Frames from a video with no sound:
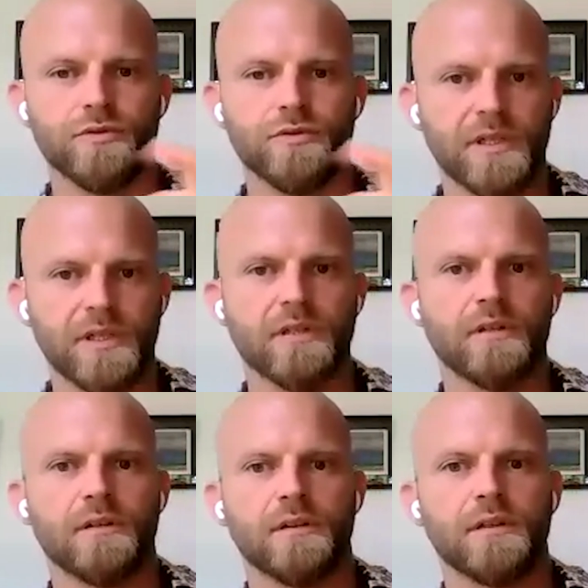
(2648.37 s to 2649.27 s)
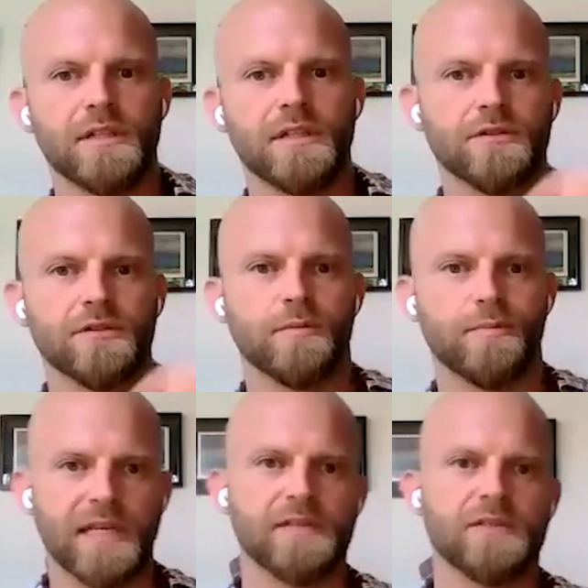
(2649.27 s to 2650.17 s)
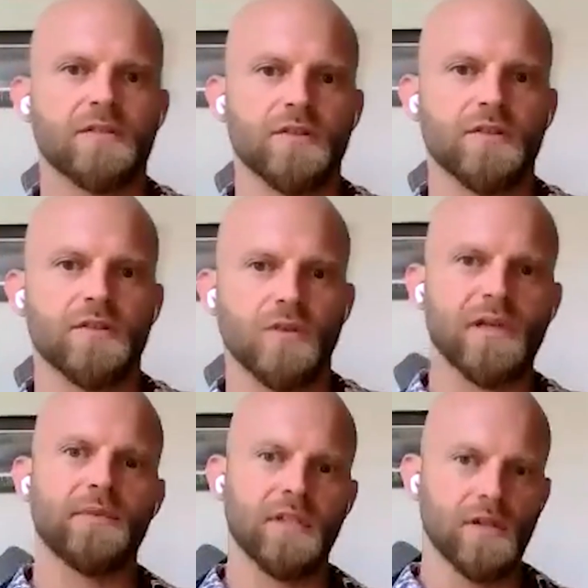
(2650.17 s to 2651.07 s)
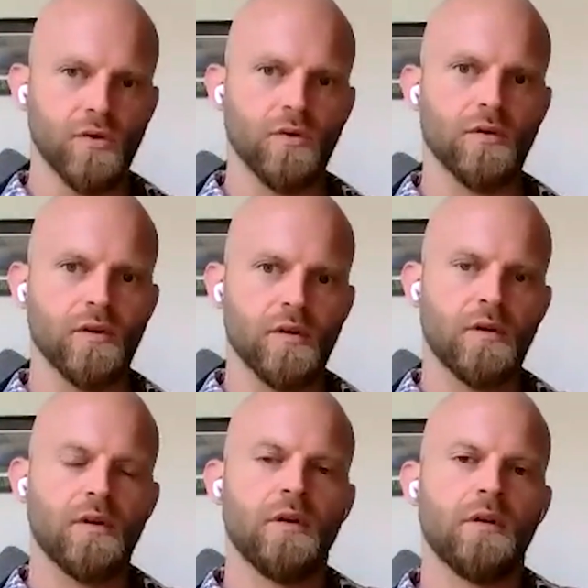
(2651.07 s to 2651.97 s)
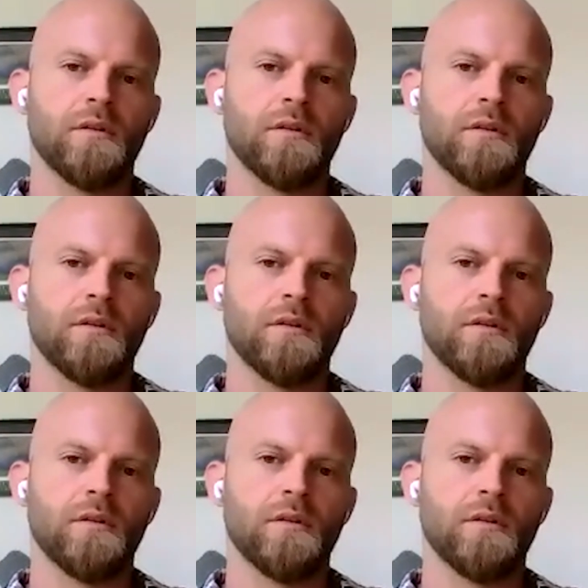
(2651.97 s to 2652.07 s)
doing his or her best to open up the door